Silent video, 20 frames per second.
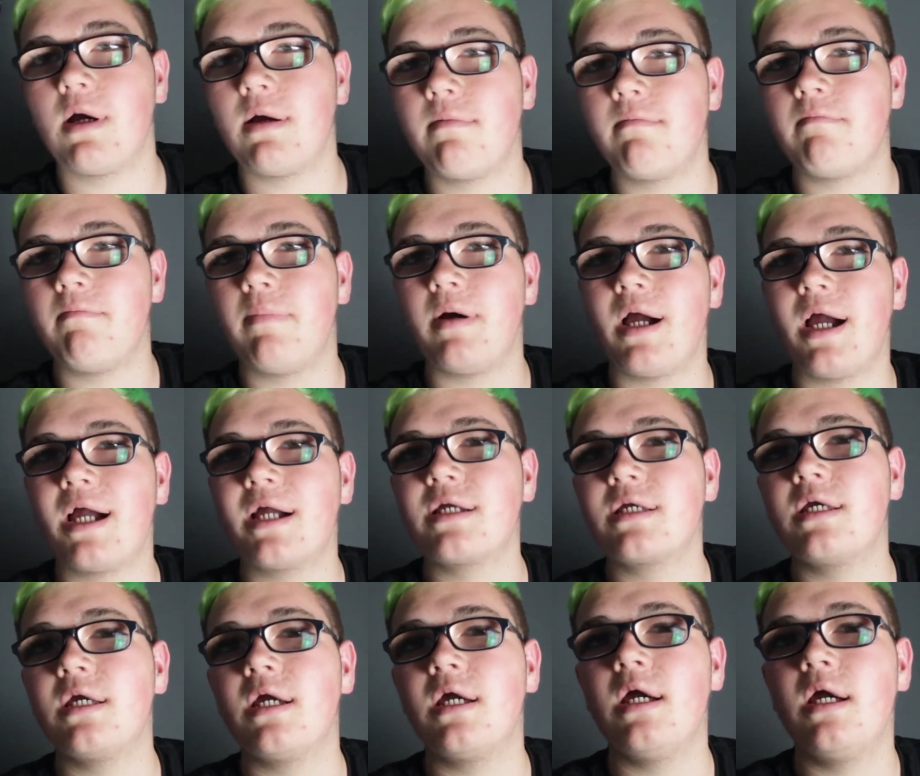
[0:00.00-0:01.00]
I'm
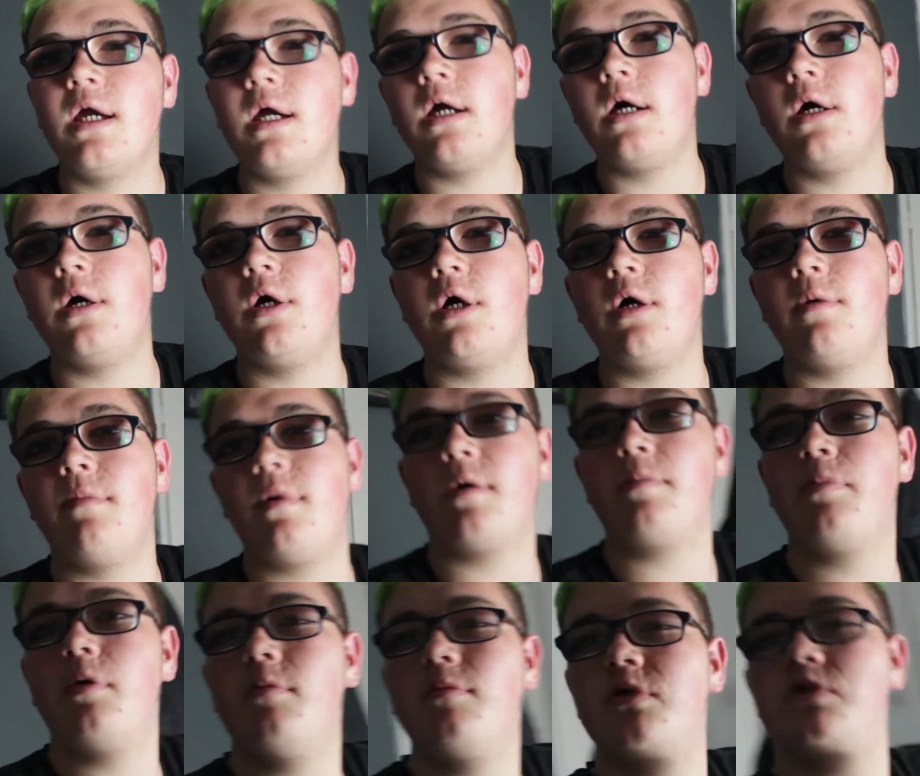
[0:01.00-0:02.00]
back. I
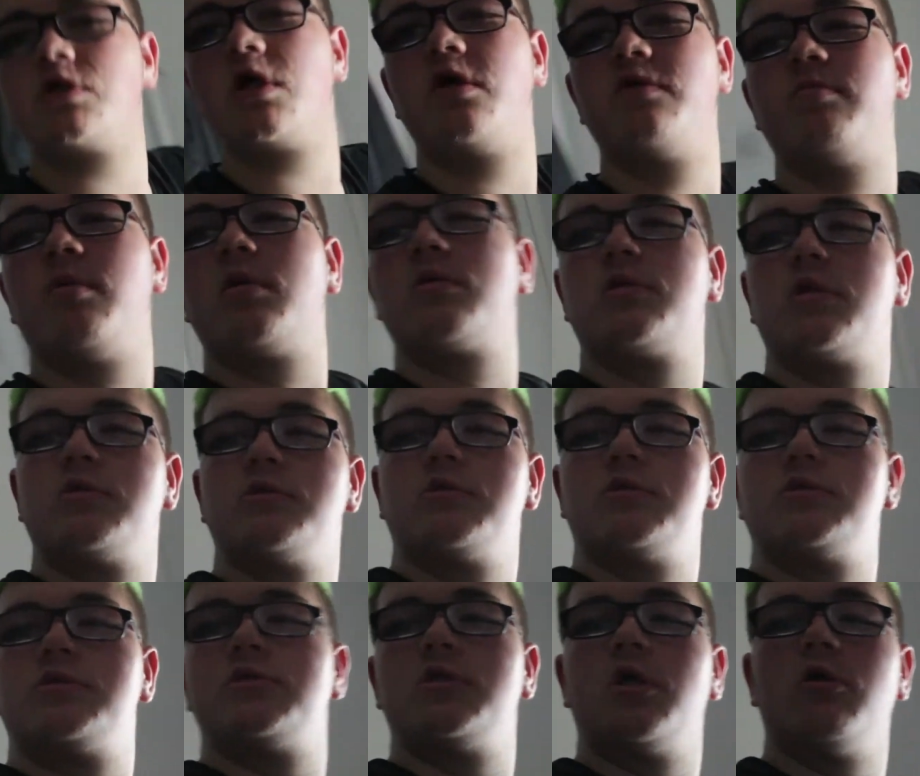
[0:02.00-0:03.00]
put my softbox on
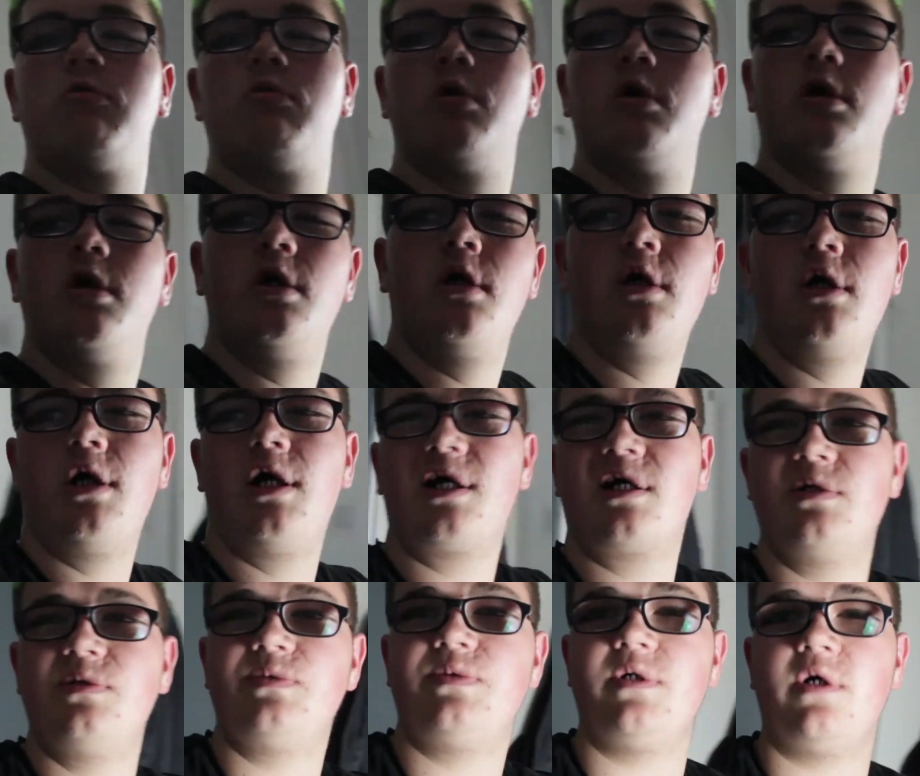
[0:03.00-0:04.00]
just so I
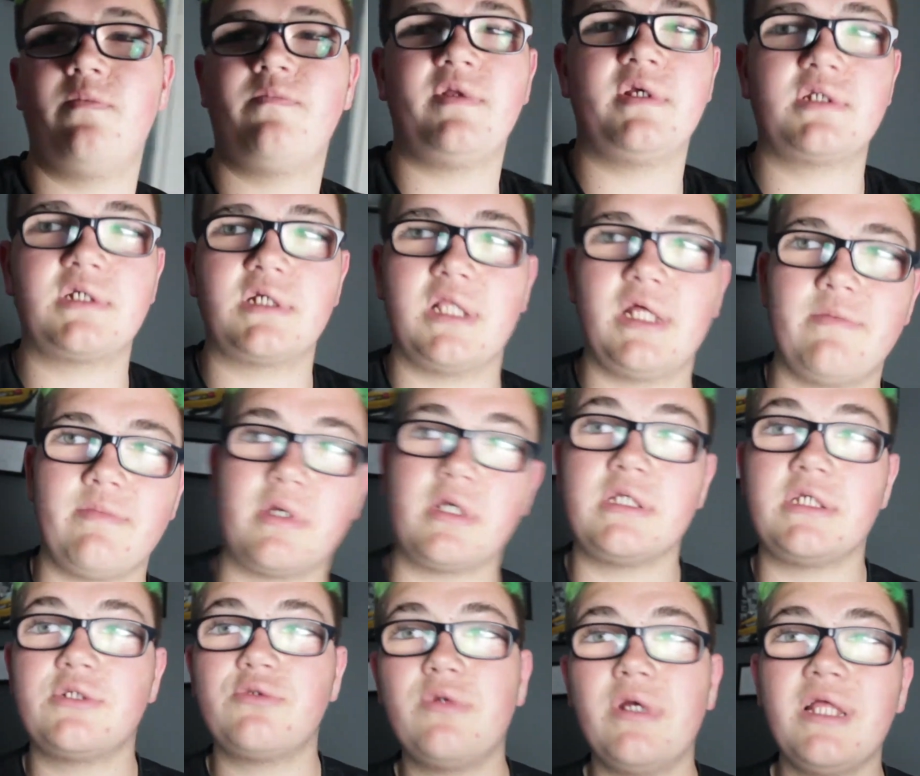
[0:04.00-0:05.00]
can film this clip,
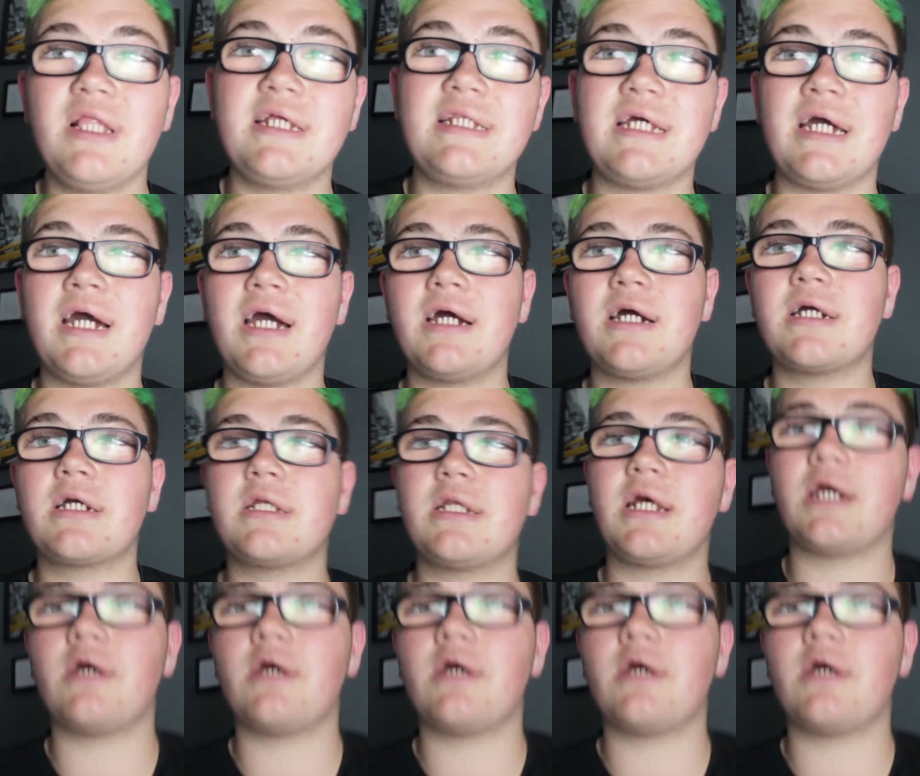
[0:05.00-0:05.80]
because it's really dark